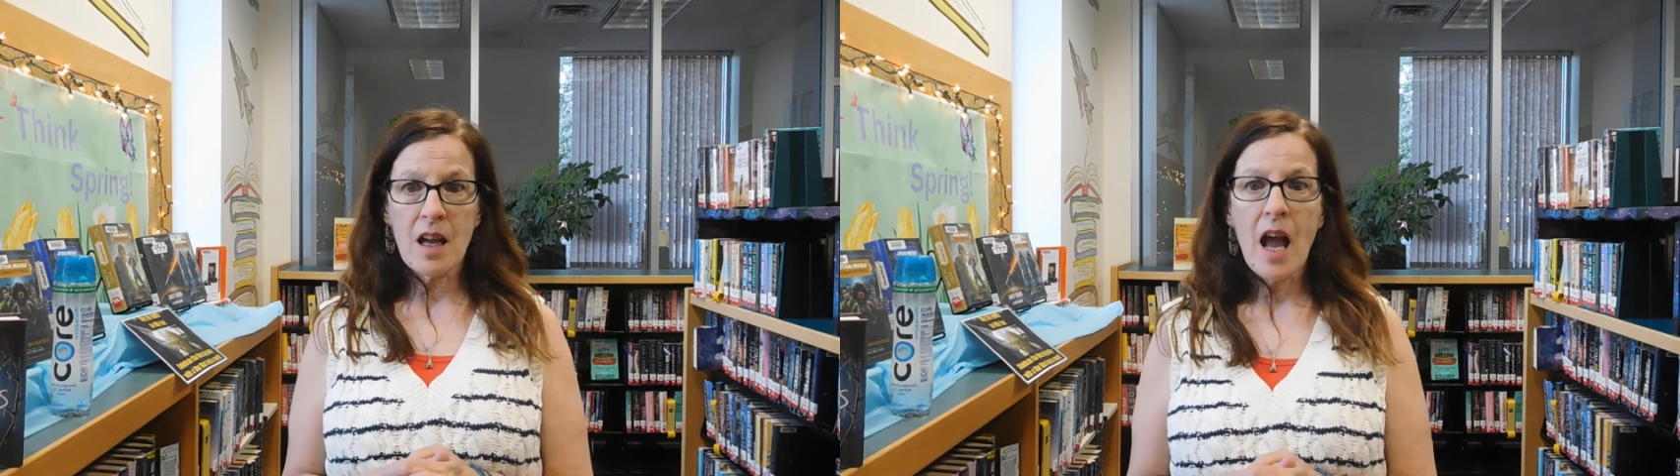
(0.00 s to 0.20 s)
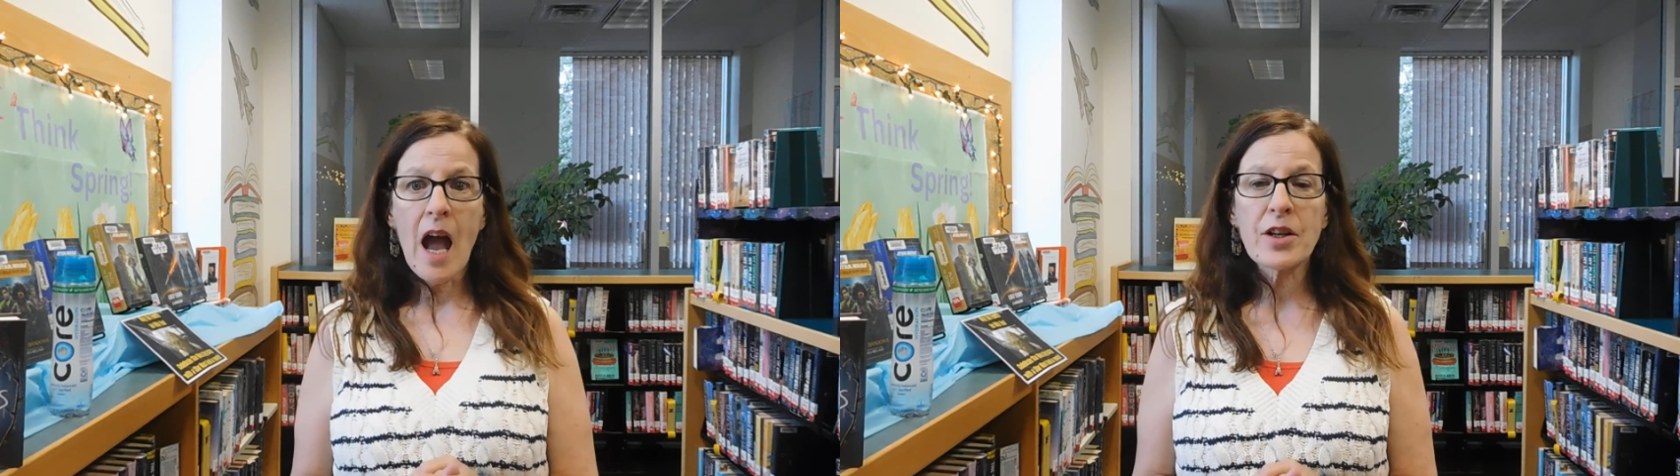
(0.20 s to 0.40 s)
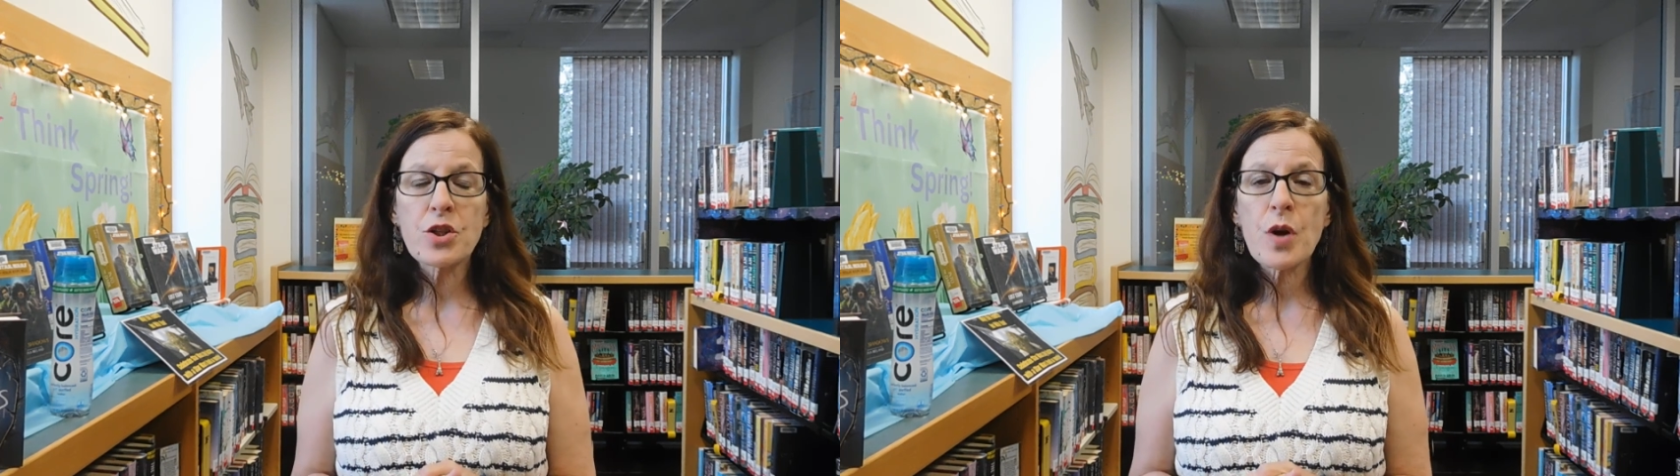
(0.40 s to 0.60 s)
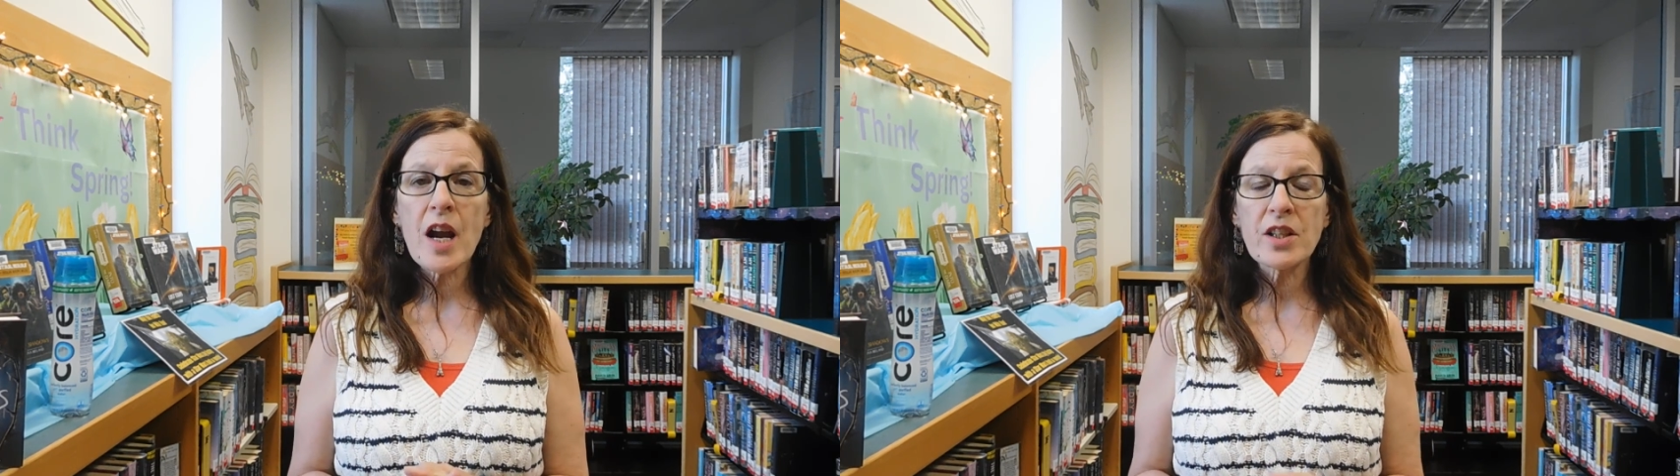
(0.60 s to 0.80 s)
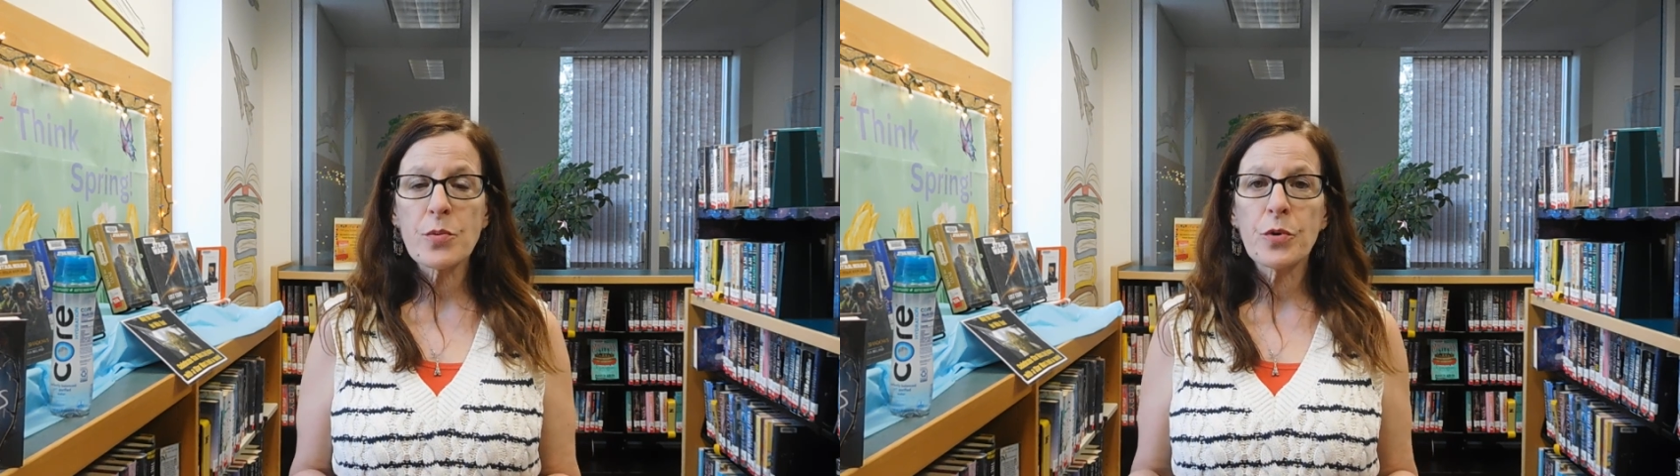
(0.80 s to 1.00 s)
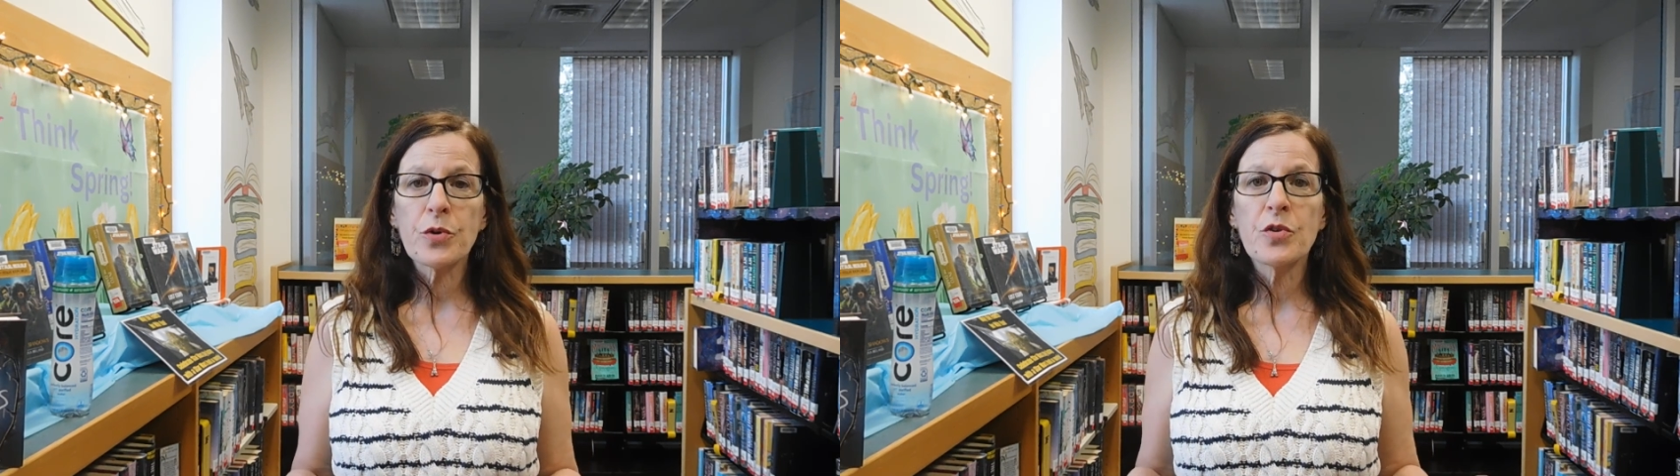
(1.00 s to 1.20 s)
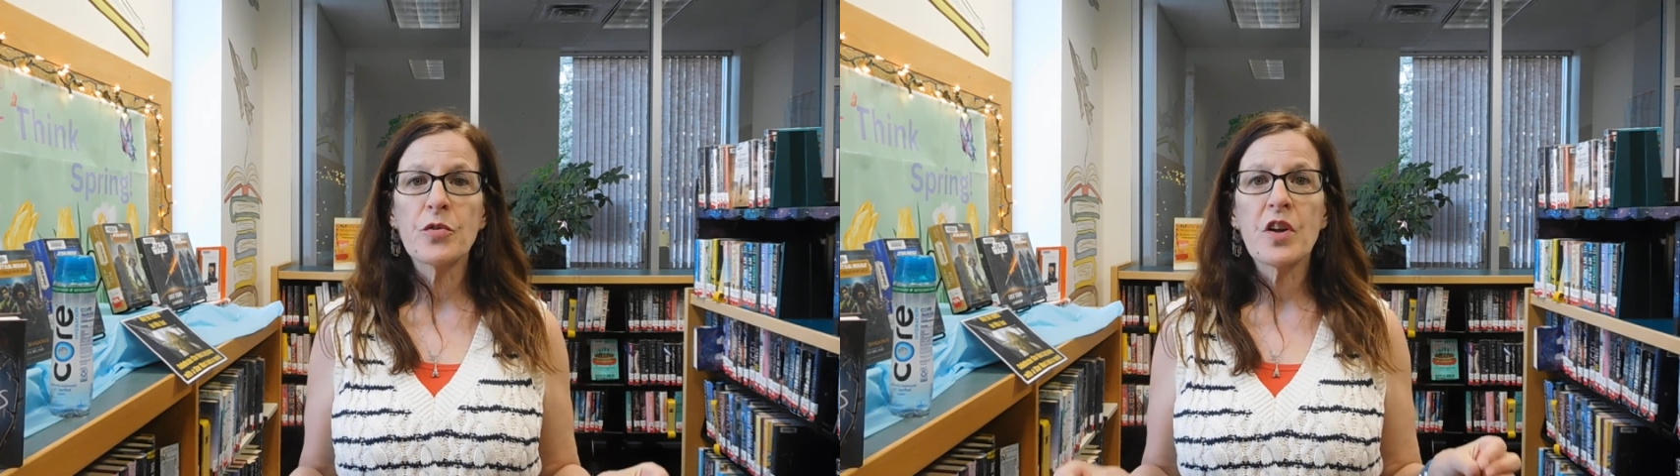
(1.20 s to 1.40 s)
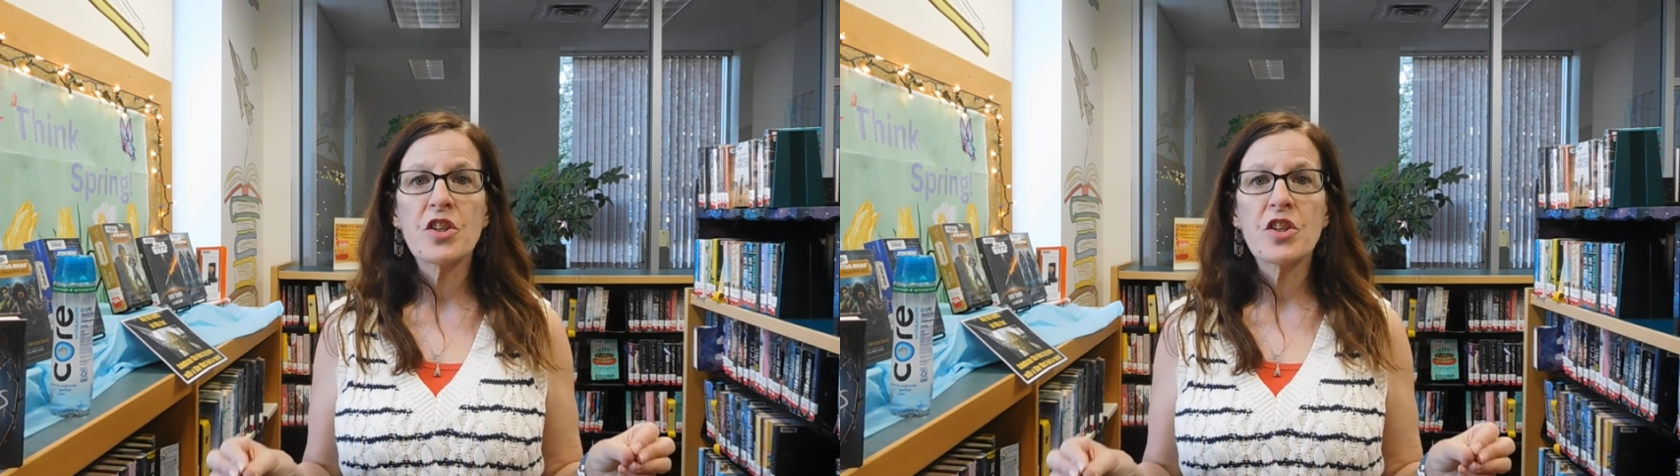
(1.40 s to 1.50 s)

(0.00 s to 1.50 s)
and trying to prove